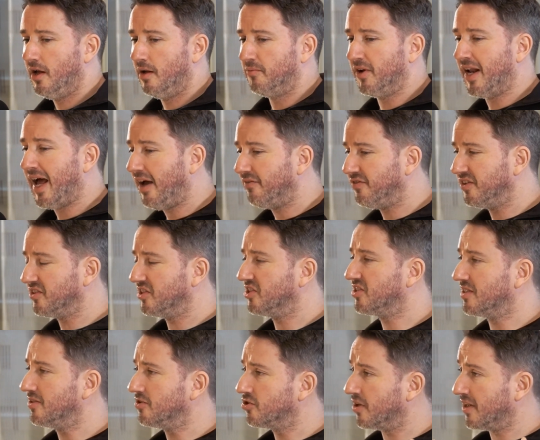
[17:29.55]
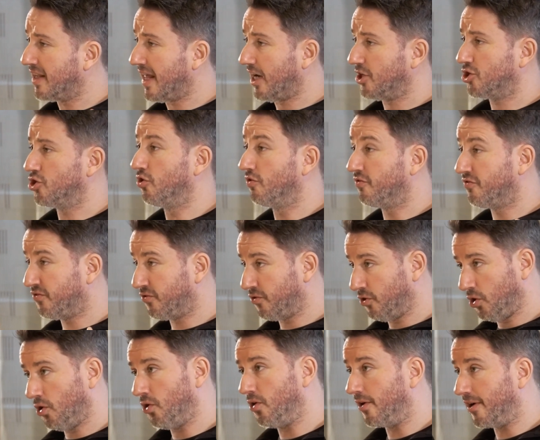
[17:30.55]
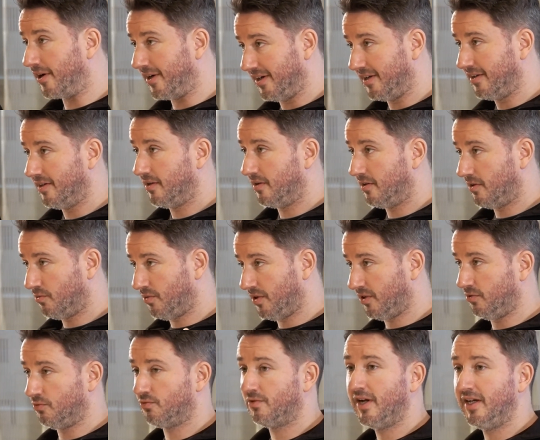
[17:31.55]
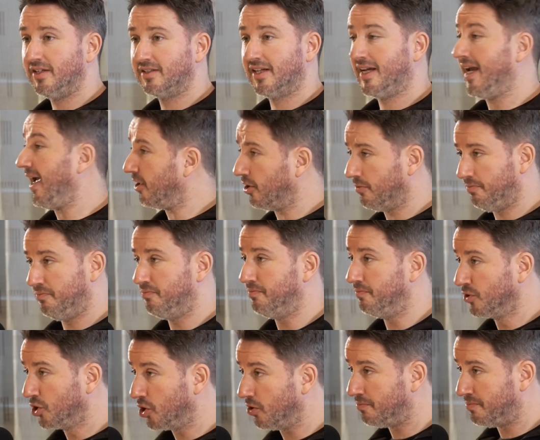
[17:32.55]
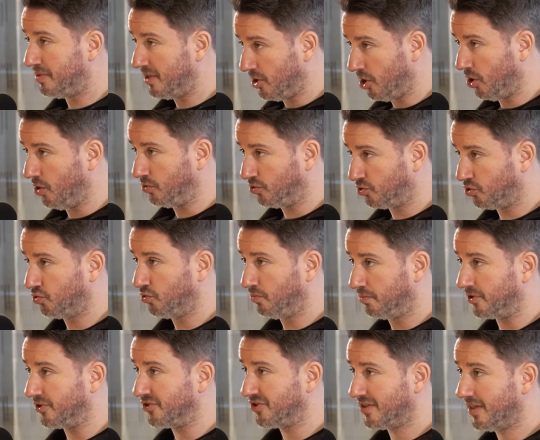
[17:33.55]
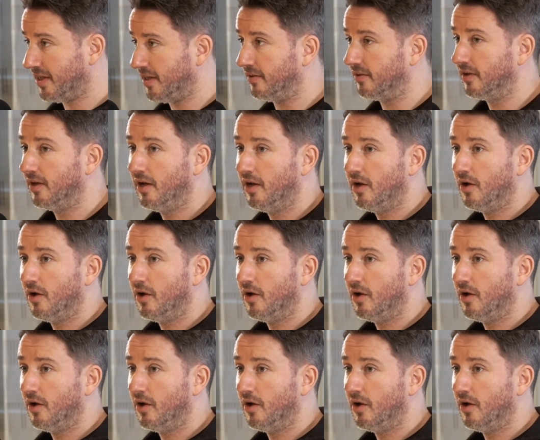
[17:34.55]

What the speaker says: But having this international floor where the rate cannot go below 2%